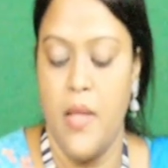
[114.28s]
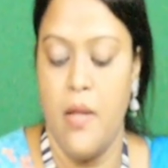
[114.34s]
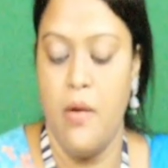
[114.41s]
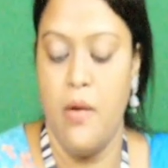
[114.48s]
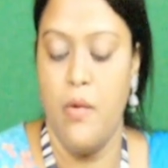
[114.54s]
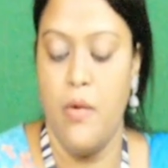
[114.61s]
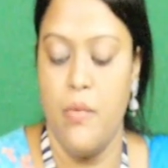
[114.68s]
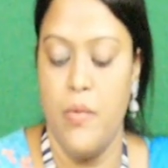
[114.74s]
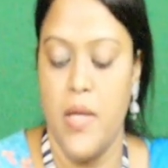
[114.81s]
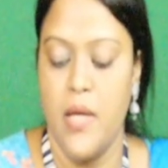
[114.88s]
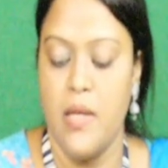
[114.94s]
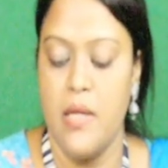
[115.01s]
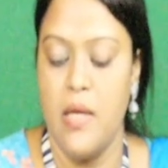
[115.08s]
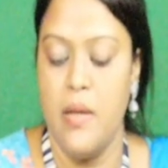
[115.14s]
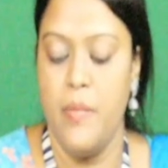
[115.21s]
or we
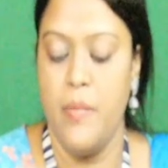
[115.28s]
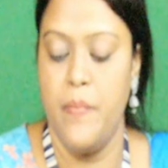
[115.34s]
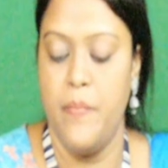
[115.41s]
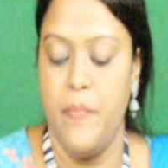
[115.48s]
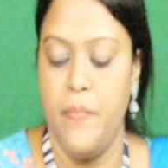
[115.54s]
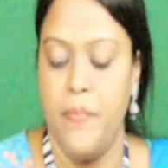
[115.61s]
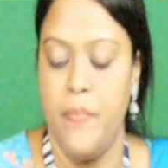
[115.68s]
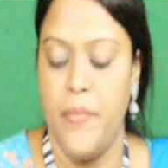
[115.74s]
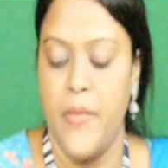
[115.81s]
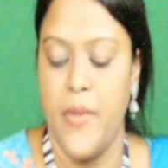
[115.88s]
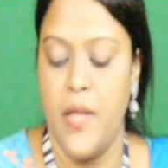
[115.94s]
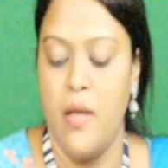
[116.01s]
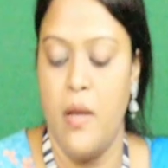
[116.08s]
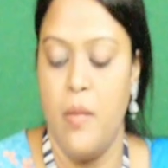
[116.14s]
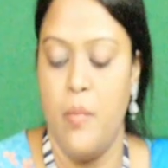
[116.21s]
can give
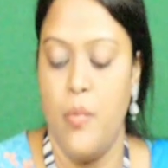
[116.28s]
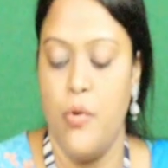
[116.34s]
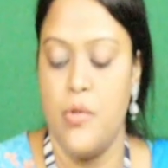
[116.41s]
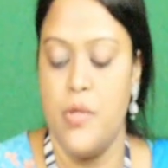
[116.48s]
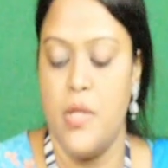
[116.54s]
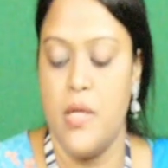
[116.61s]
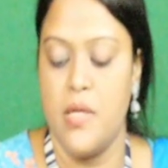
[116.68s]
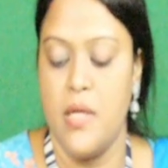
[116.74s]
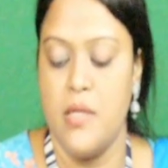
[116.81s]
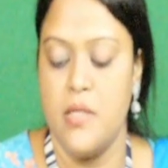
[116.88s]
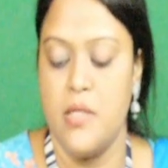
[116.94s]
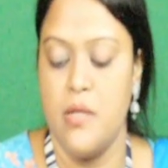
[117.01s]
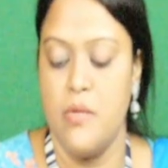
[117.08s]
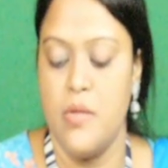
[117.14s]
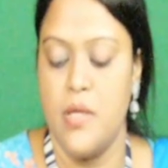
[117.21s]
both the
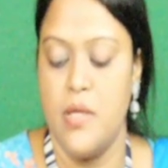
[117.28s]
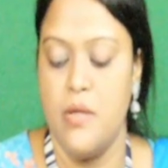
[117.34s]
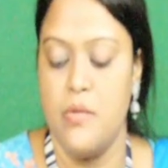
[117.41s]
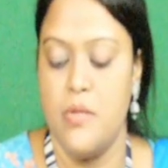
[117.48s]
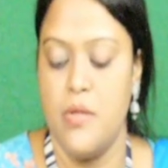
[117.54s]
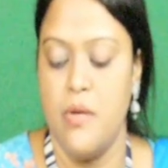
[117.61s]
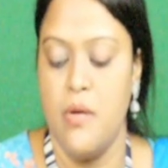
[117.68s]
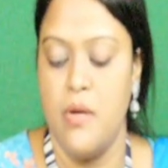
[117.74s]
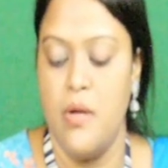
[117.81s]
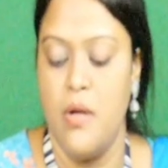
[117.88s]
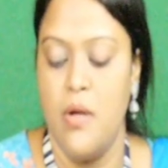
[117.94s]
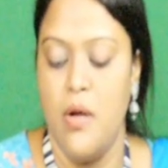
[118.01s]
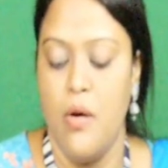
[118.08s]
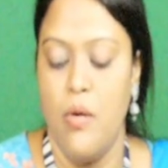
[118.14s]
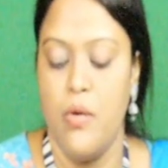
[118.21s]
transition with Q0,
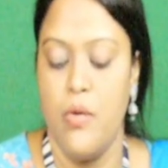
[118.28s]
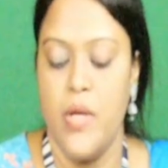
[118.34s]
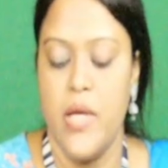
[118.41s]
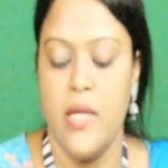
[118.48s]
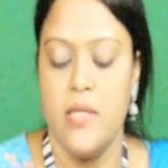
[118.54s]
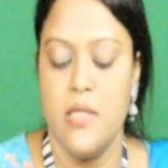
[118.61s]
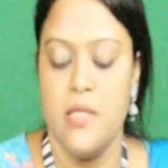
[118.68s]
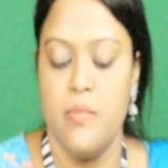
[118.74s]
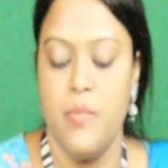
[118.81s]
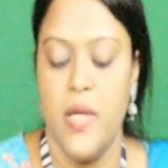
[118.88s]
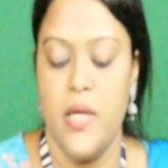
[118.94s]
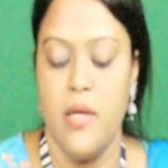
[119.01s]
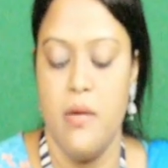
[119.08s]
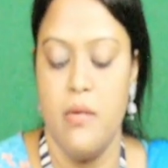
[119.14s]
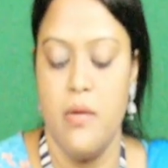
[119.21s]
or we can just
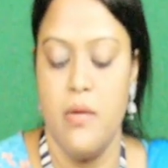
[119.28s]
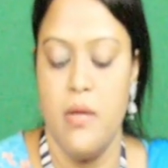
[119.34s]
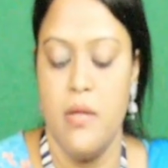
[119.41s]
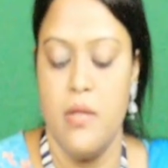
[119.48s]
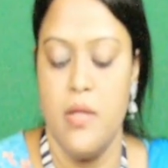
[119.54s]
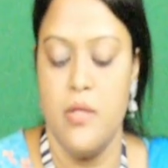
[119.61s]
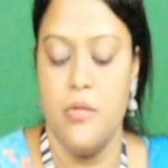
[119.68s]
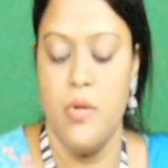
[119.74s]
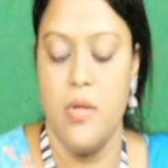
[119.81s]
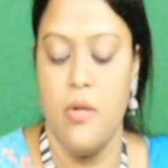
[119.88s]
make this one